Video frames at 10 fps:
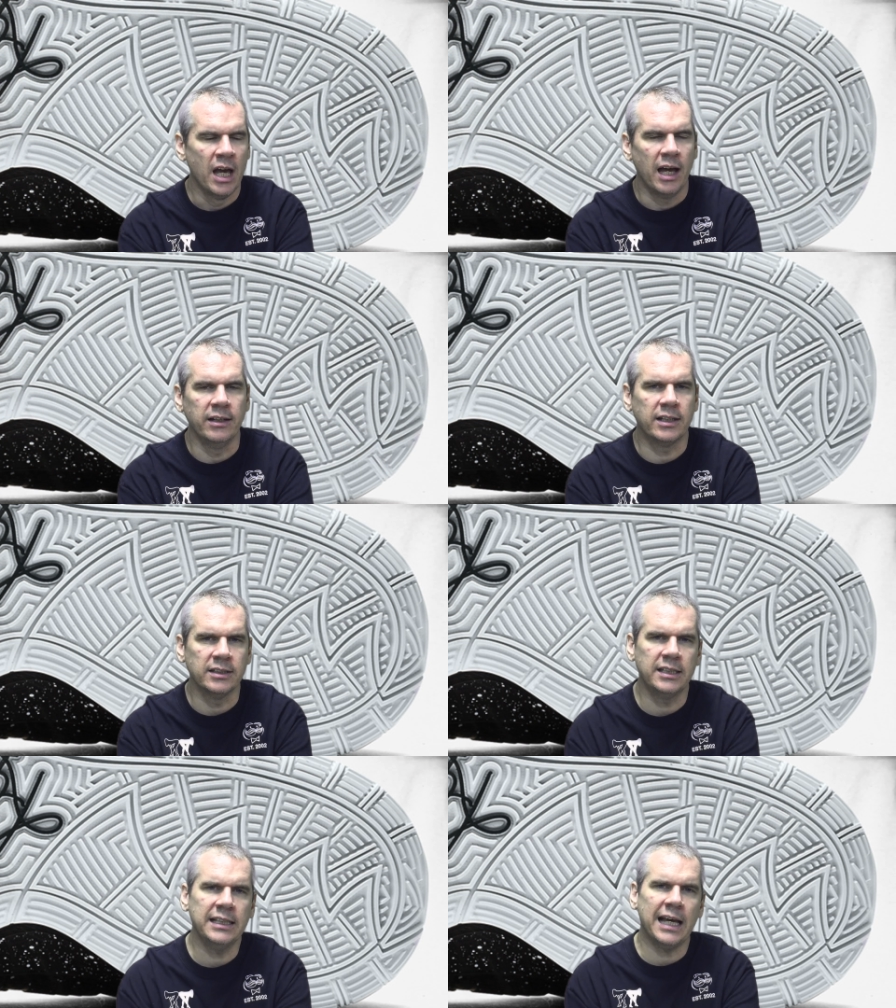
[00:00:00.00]
And you can
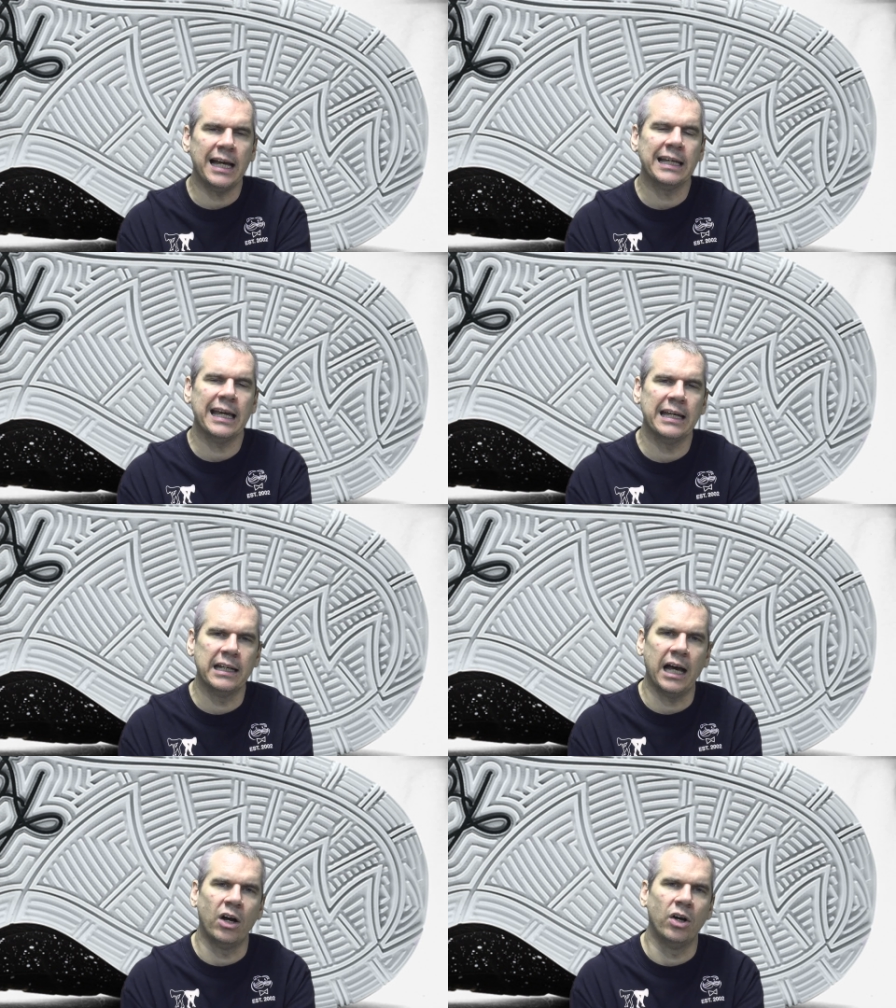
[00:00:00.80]
see that
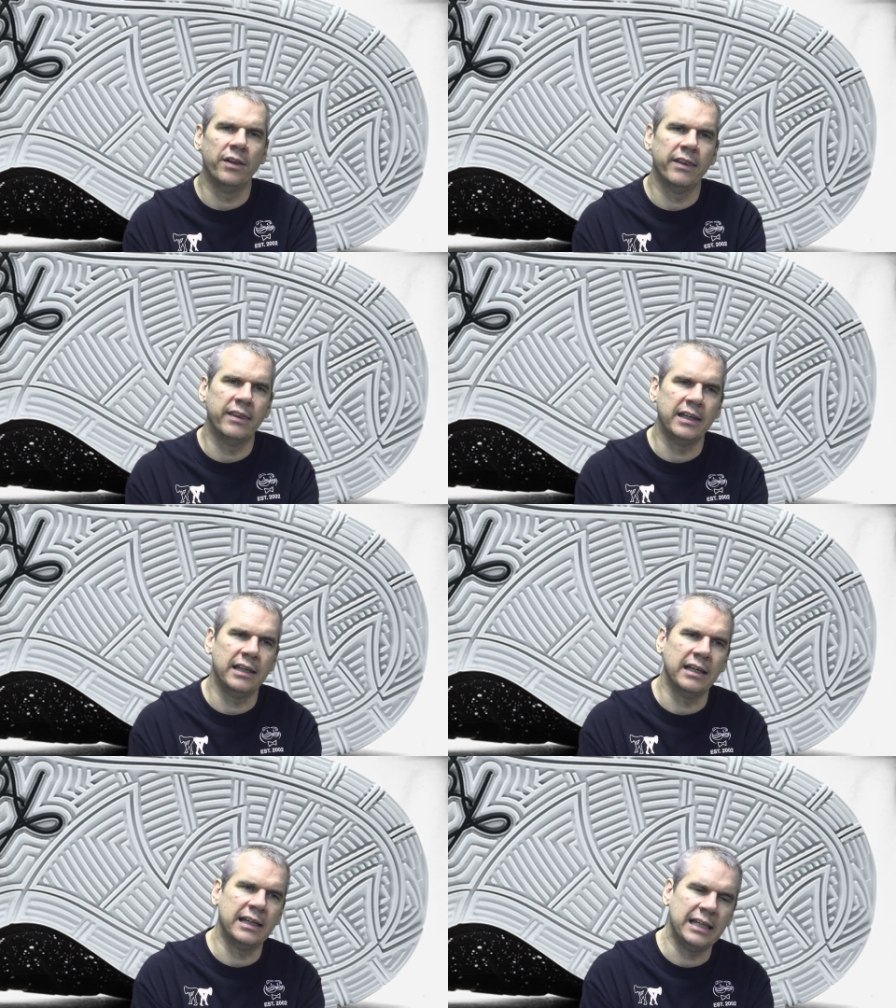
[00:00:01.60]
again on
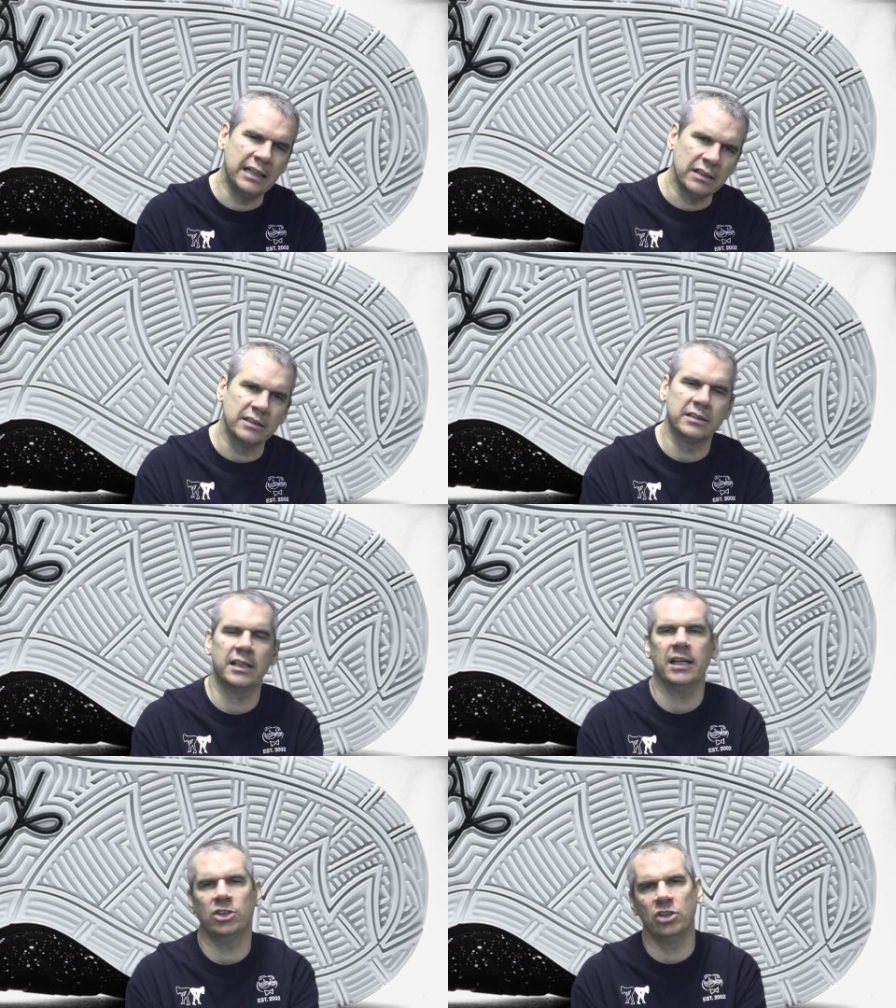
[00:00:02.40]
the heel
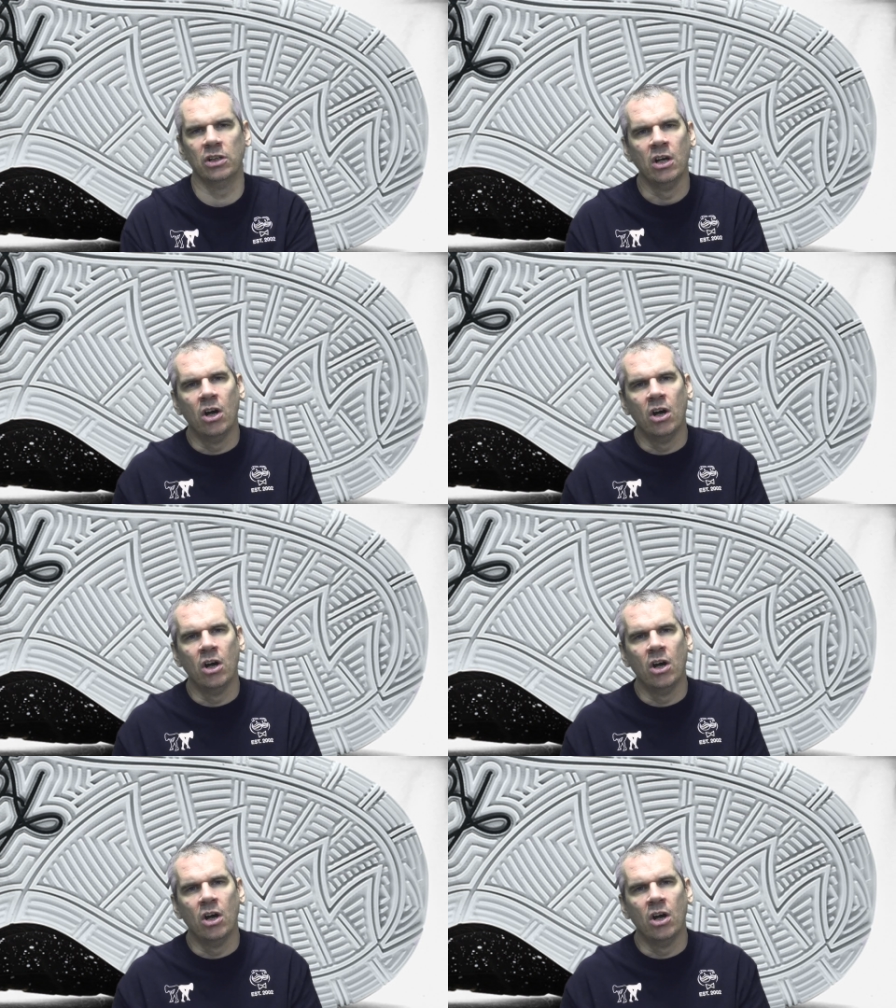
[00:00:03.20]
section